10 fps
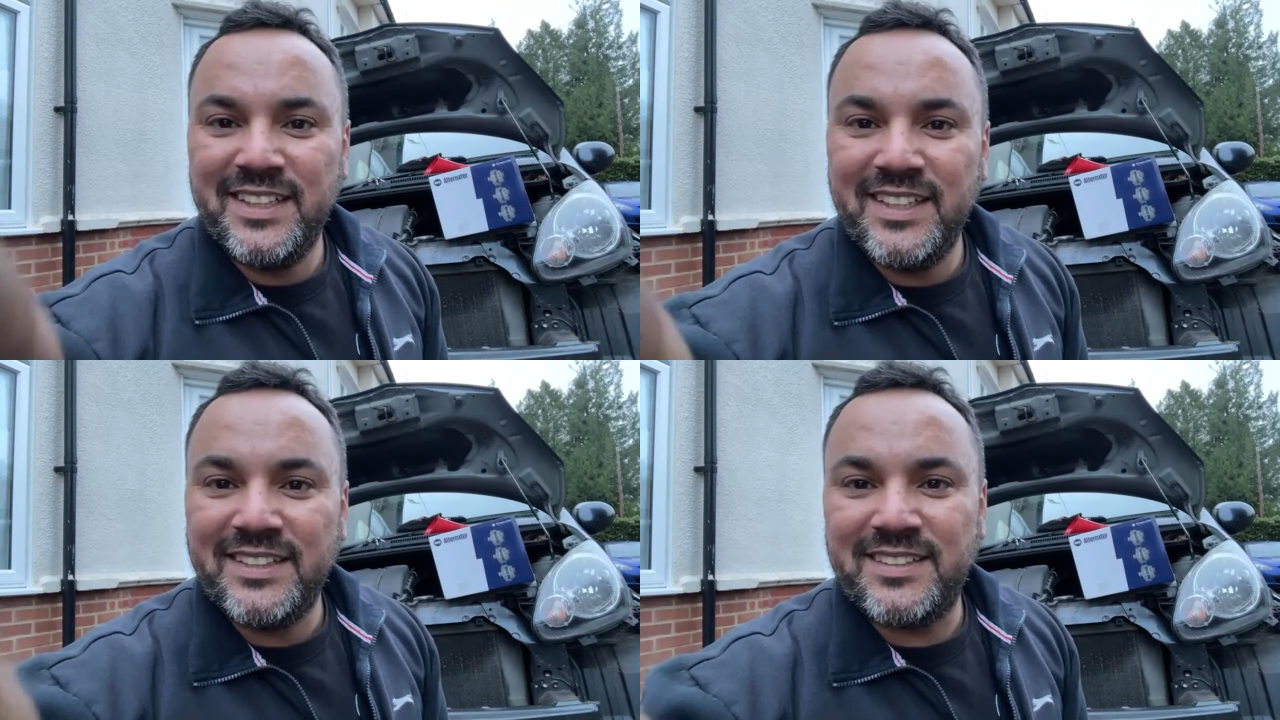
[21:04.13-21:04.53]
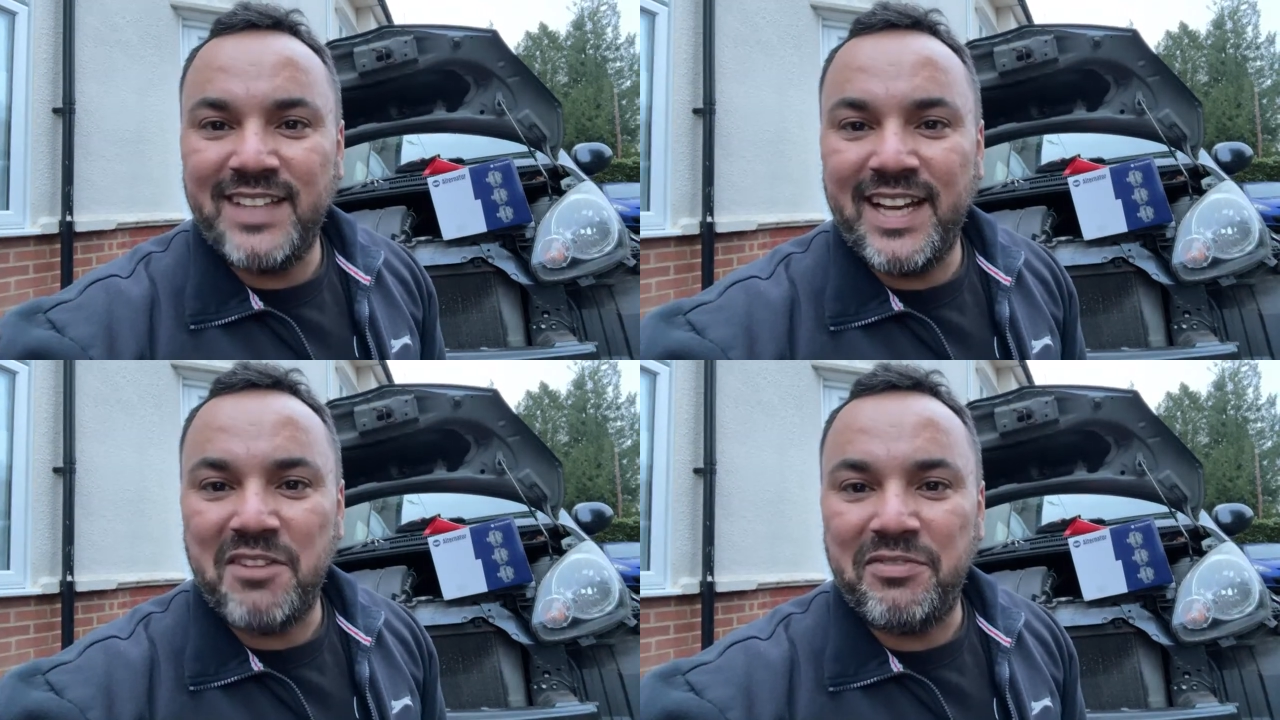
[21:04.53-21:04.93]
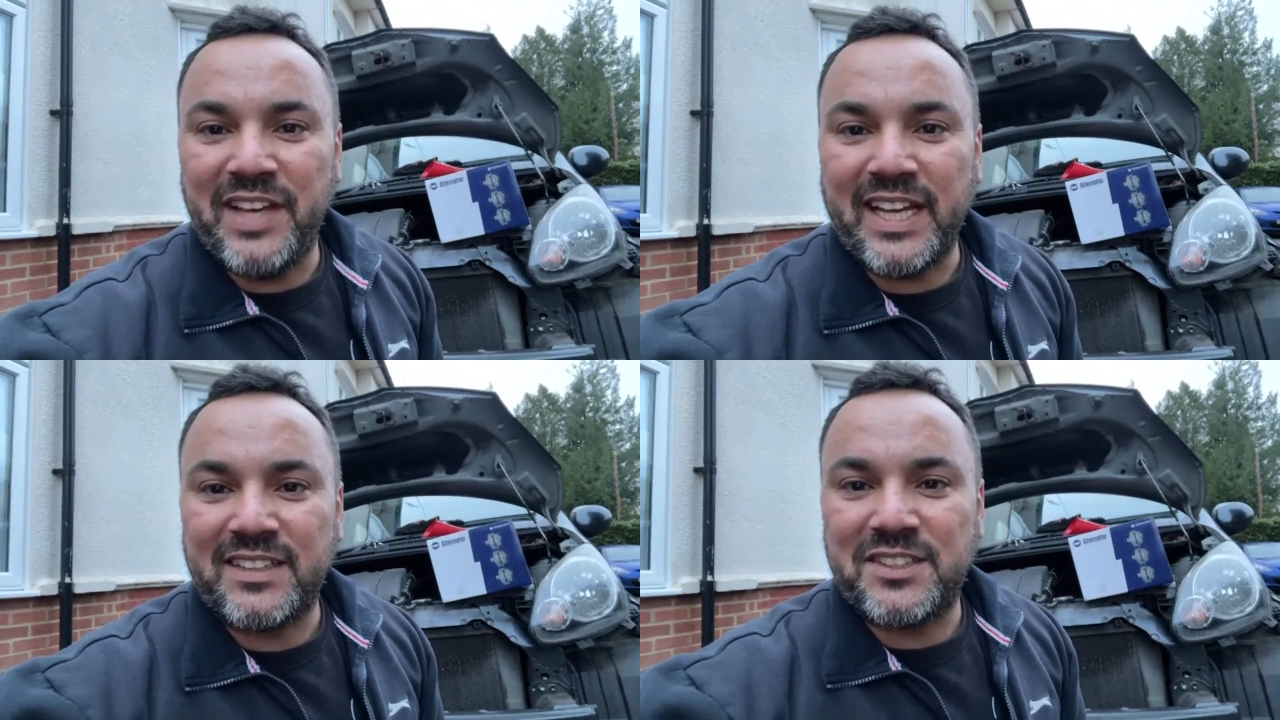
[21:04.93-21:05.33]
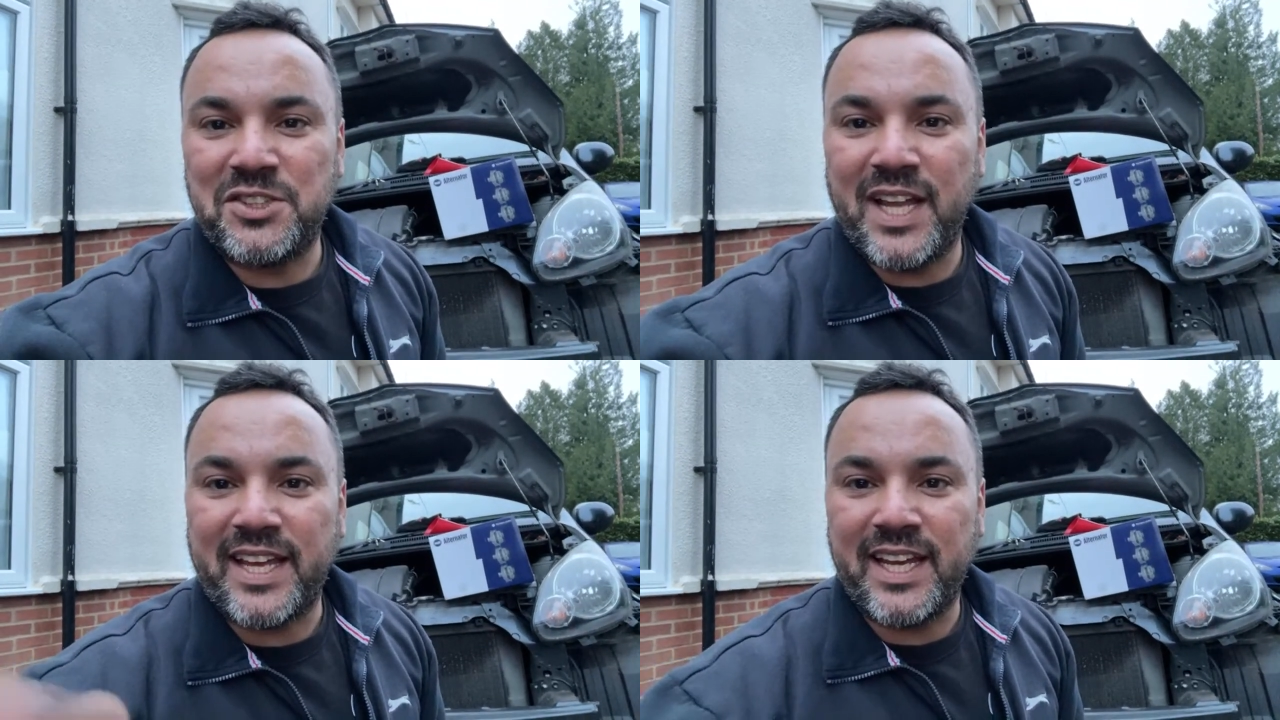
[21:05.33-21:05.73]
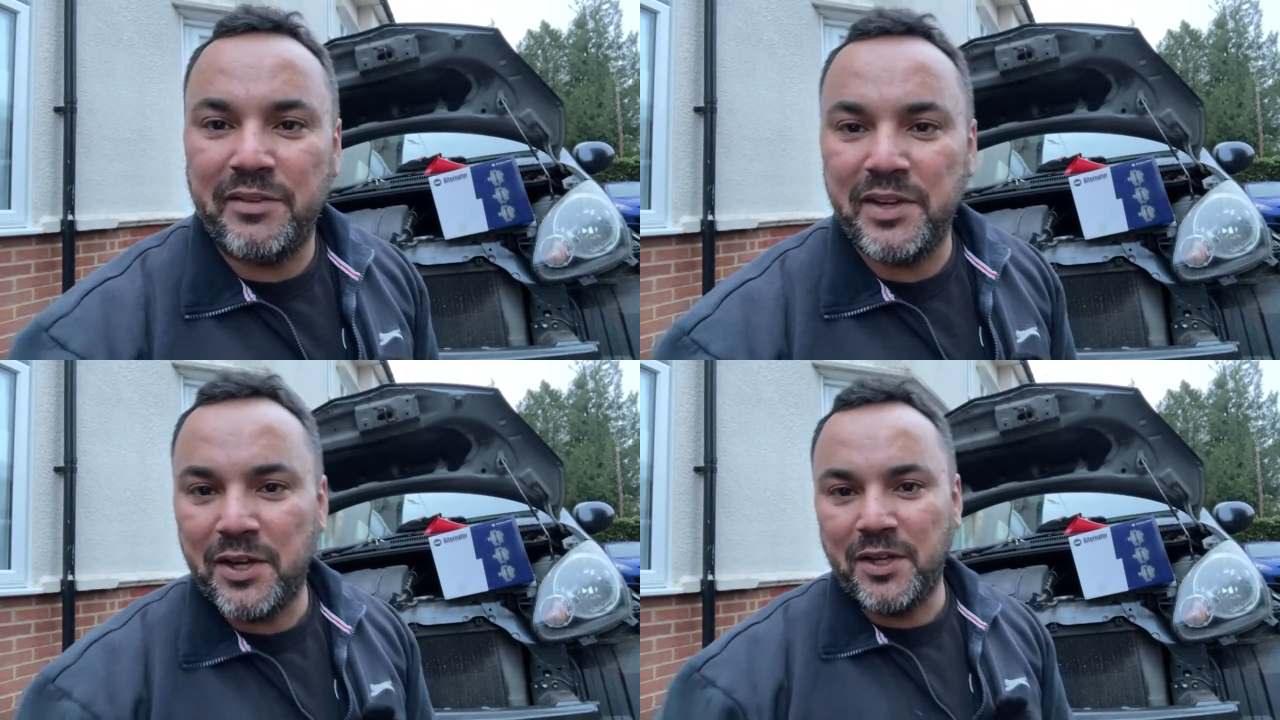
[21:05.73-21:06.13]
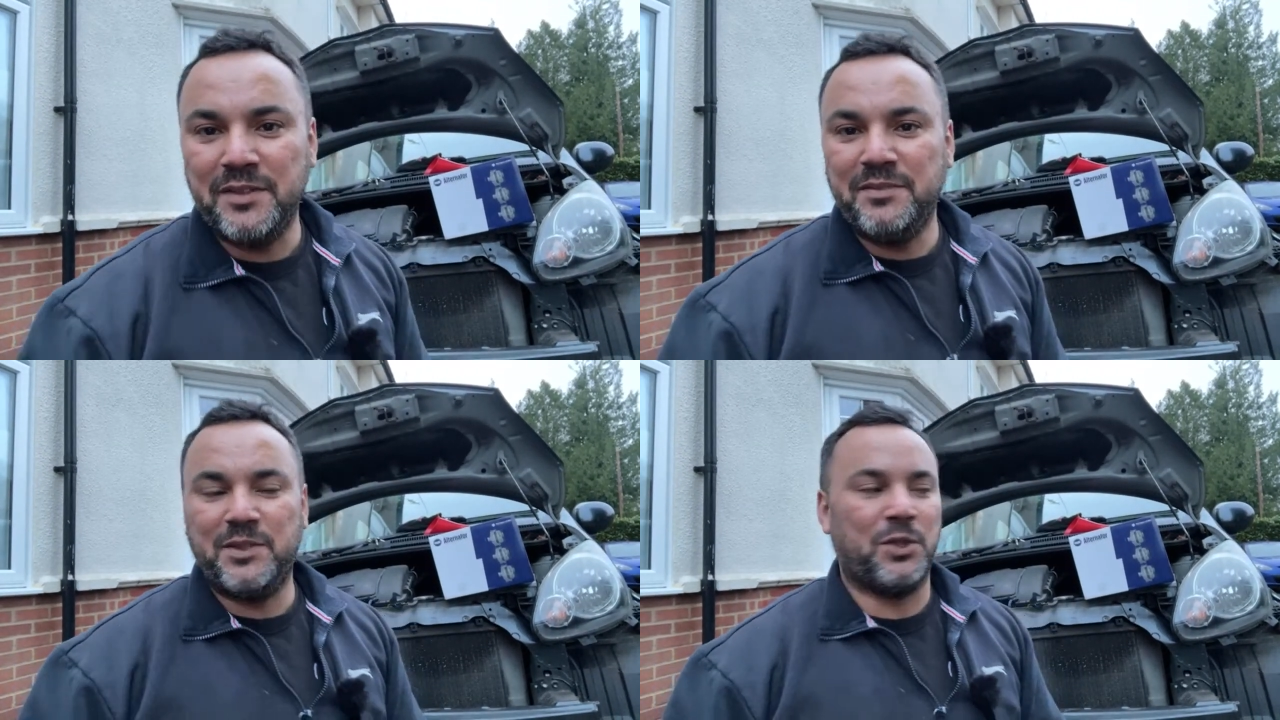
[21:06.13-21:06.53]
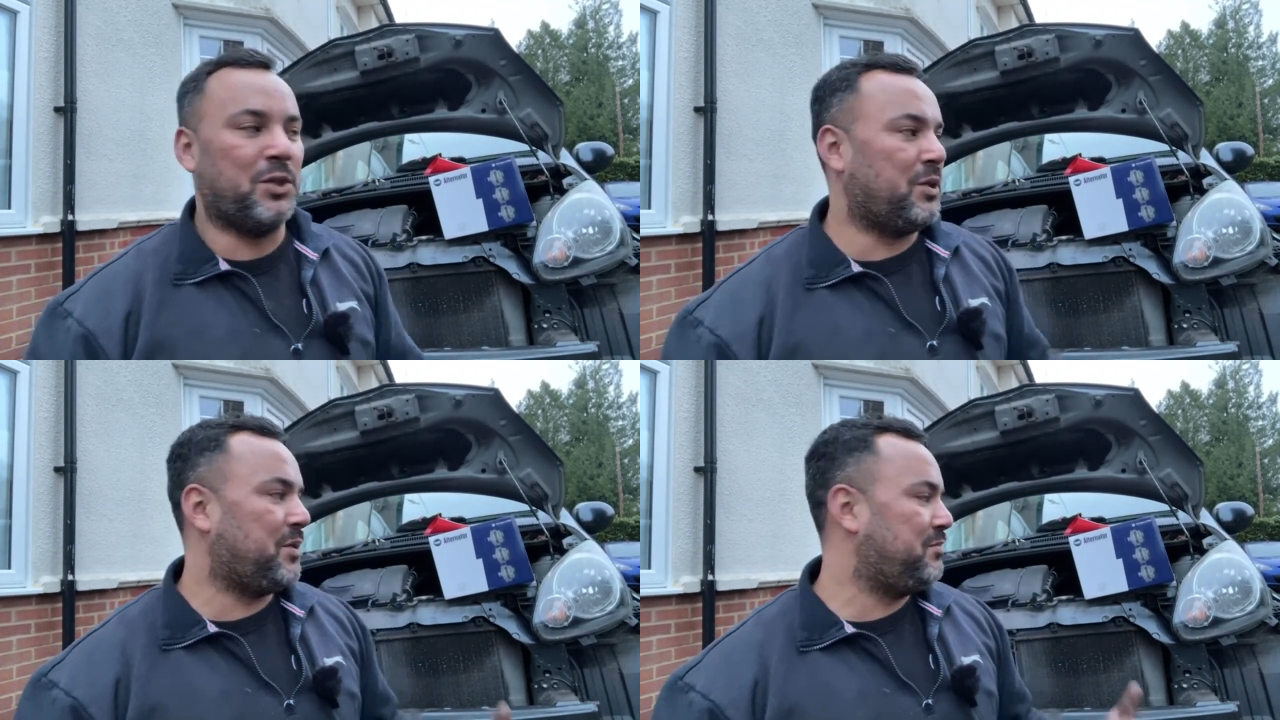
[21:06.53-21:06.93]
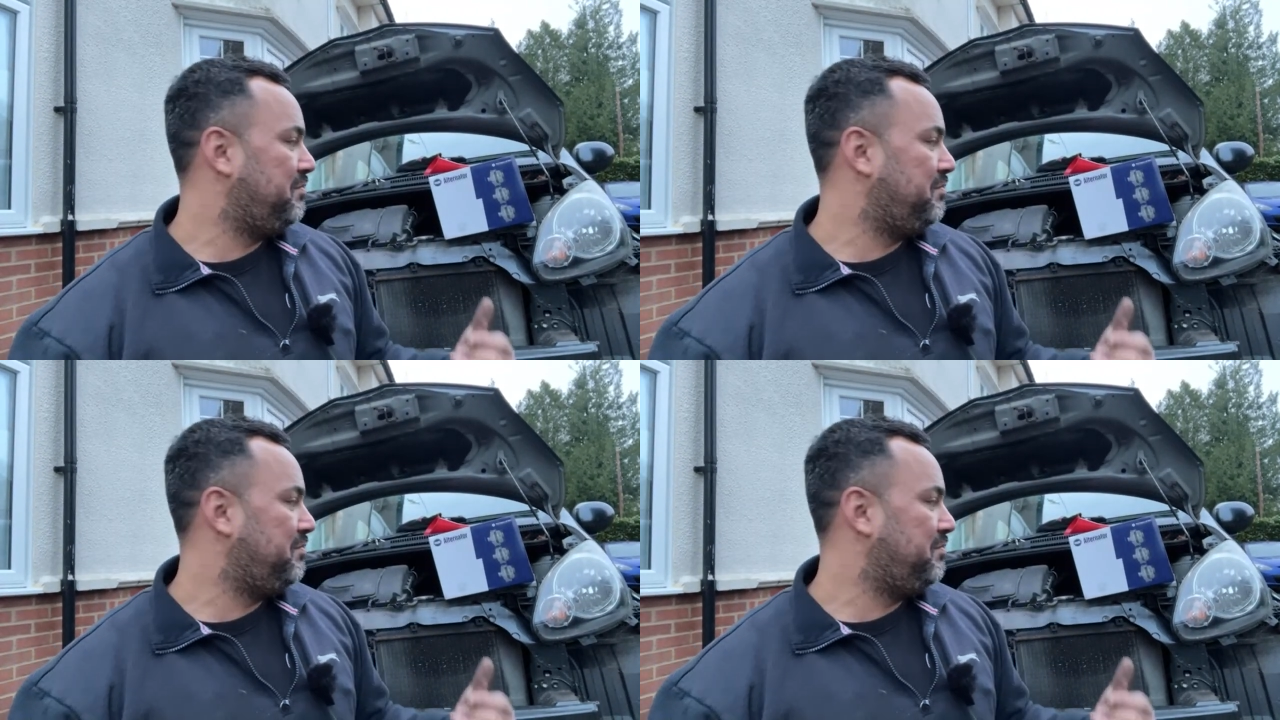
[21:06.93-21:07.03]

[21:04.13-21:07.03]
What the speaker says: so then I think, should I carry on, or